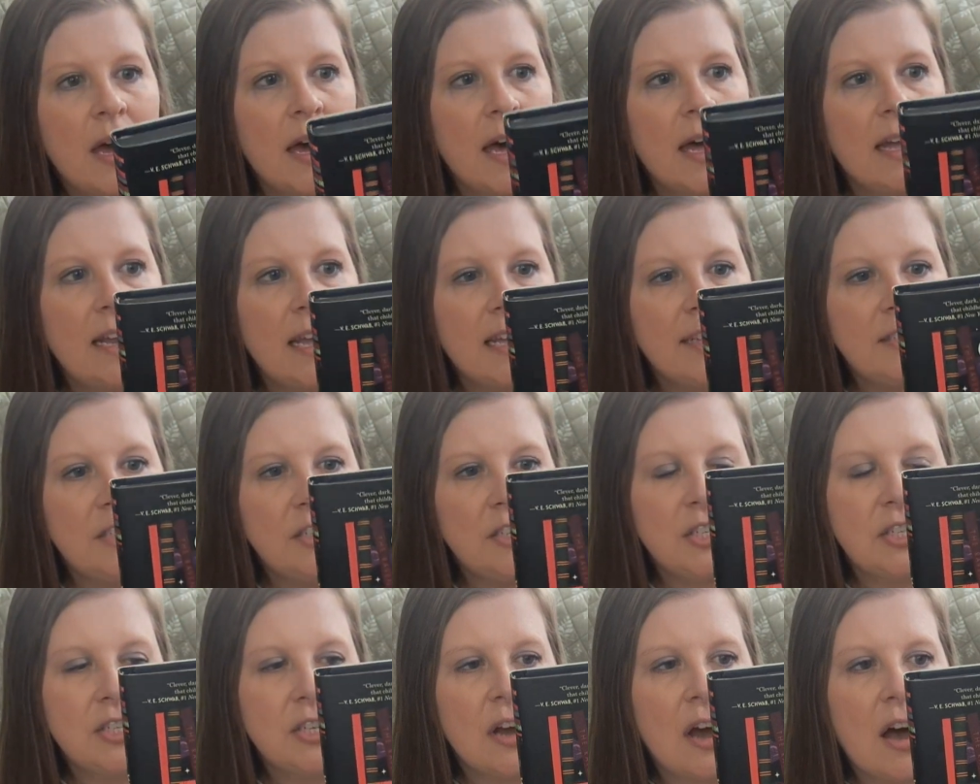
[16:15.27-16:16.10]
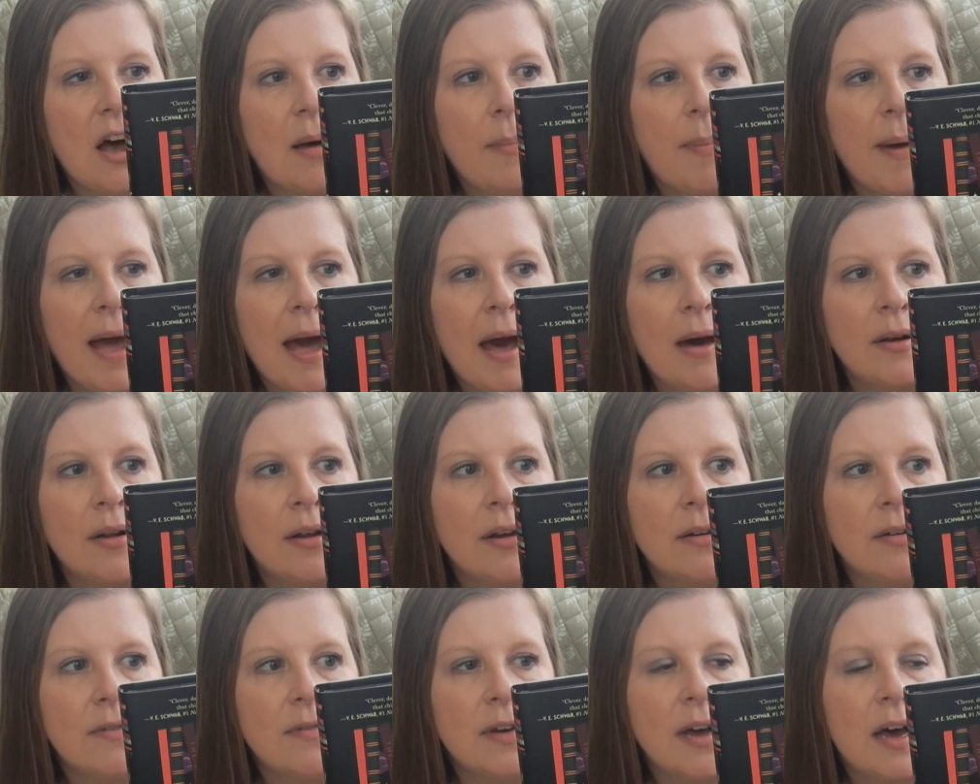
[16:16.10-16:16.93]
Etsy shop out
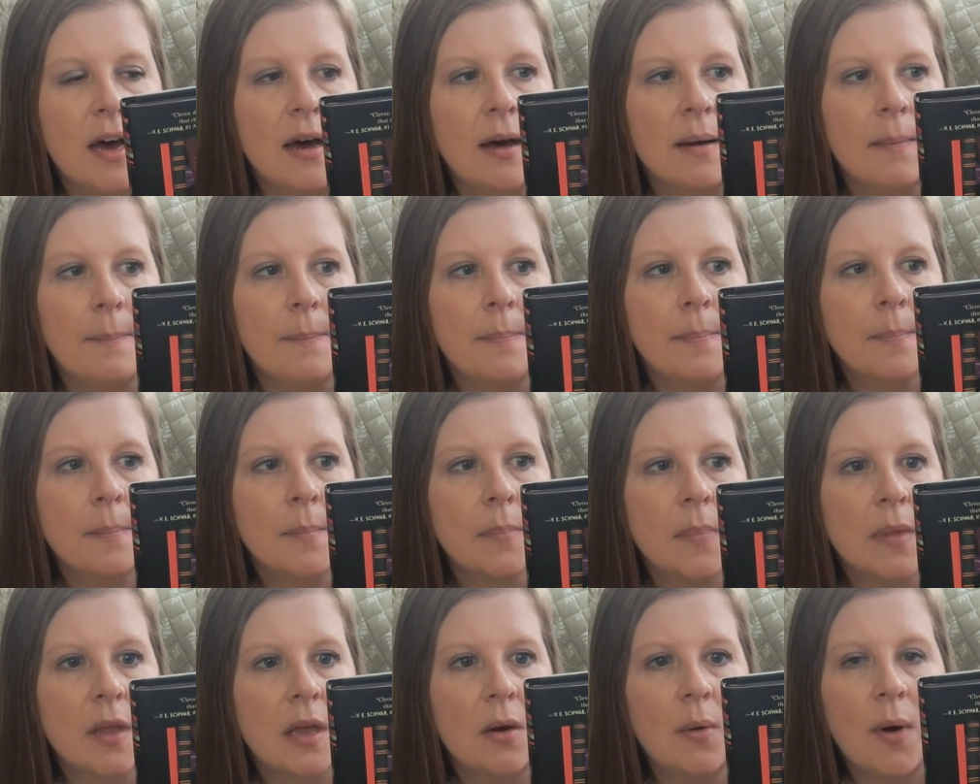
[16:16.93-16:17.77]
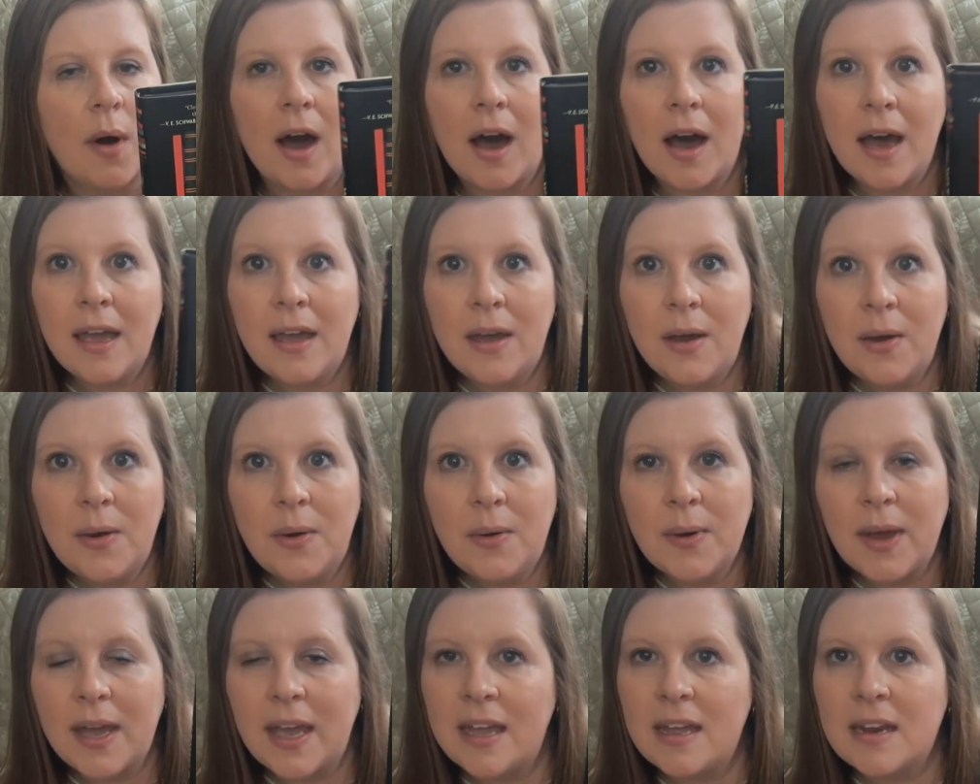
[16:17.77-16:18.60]
of
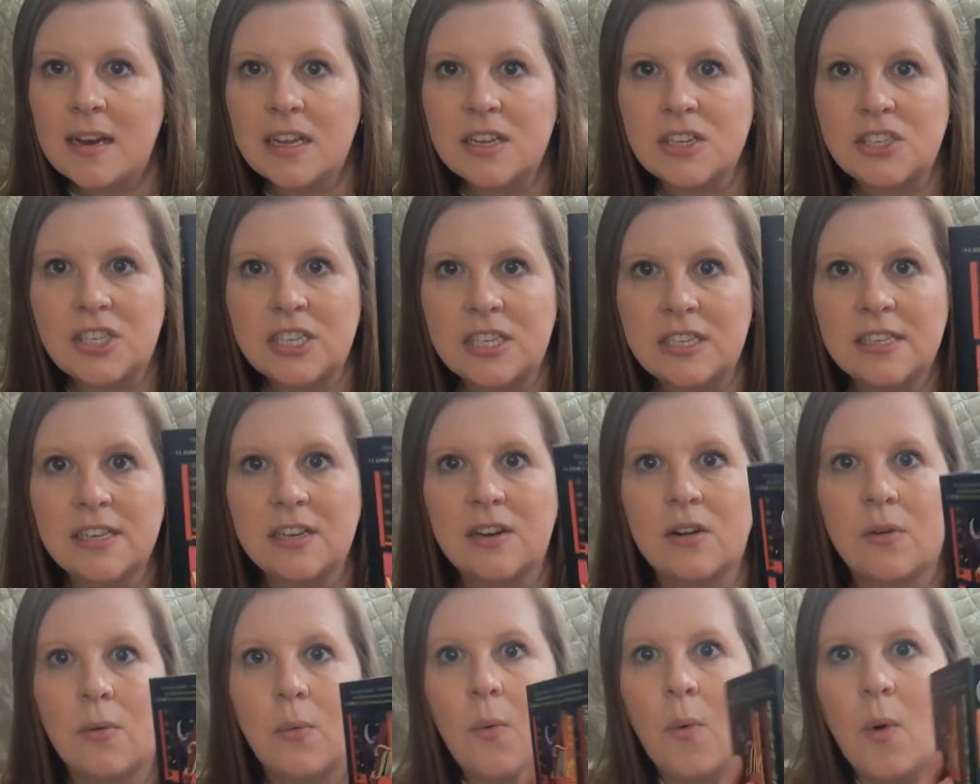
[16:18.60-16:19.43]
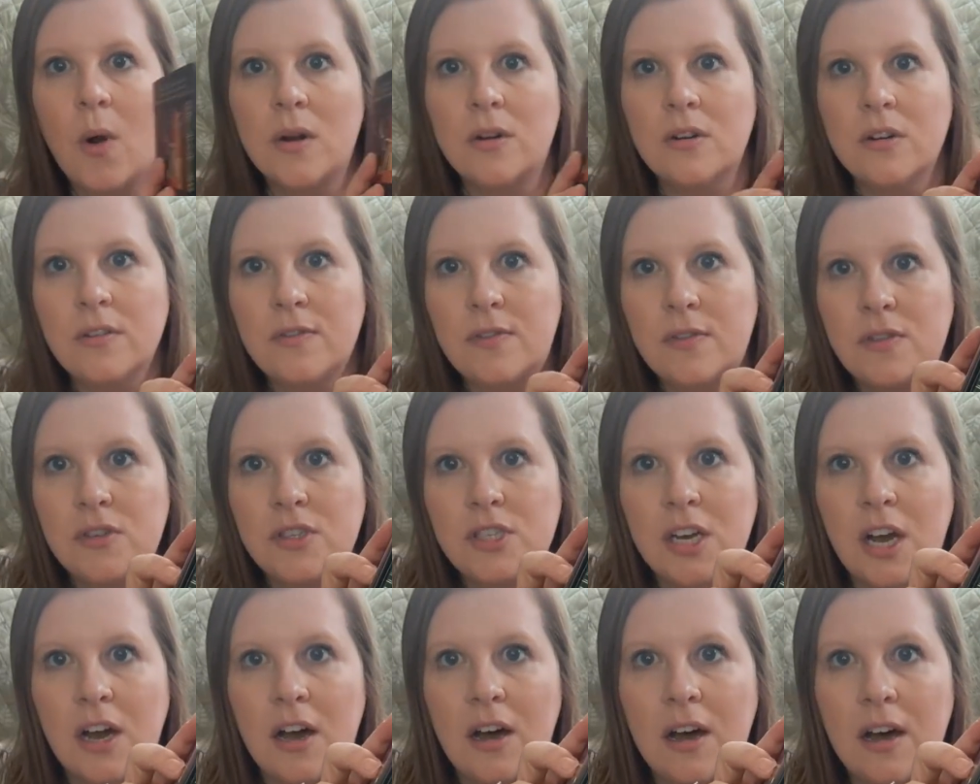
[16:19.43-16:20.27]
Ohio, and she did a wonderful
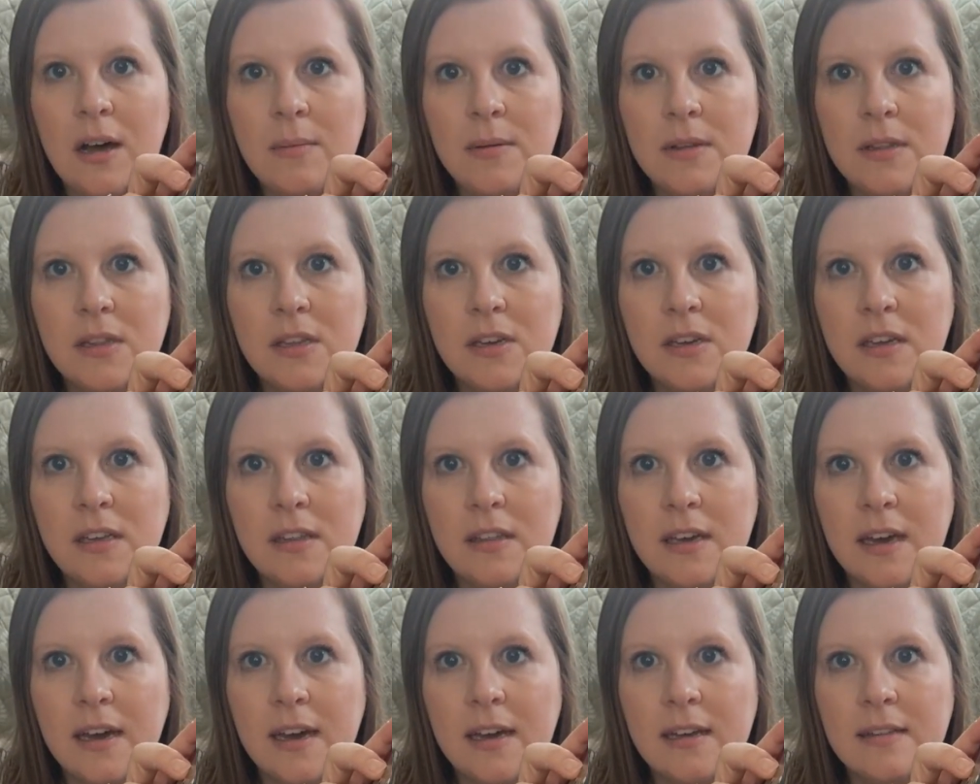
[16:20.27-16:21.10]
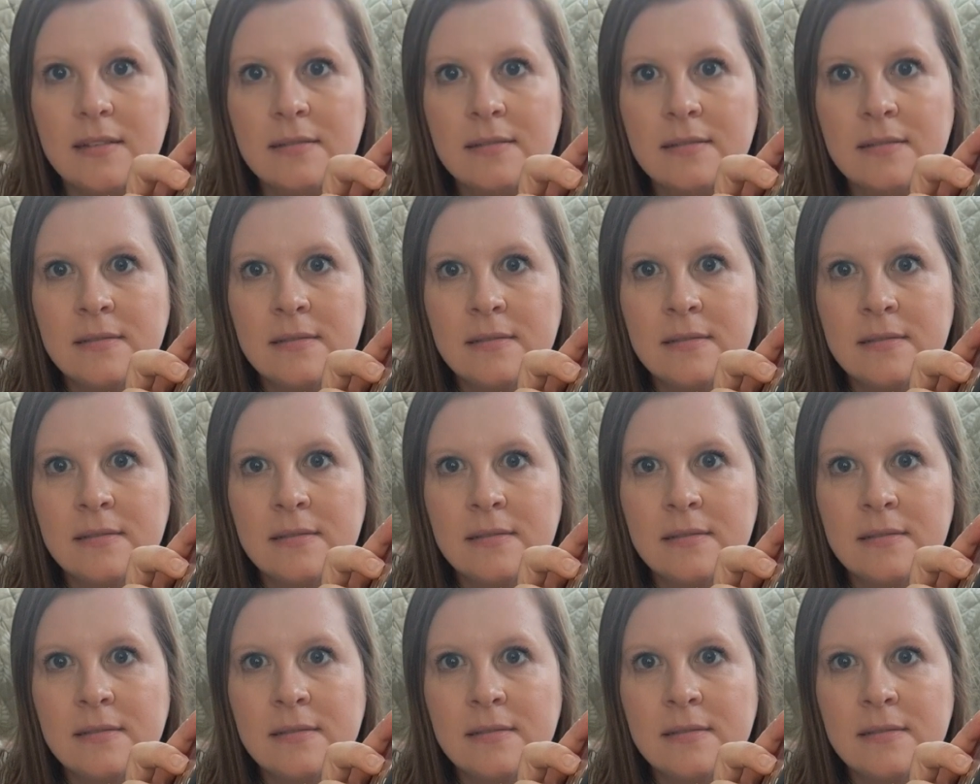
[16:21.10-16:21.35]
job. Look at that.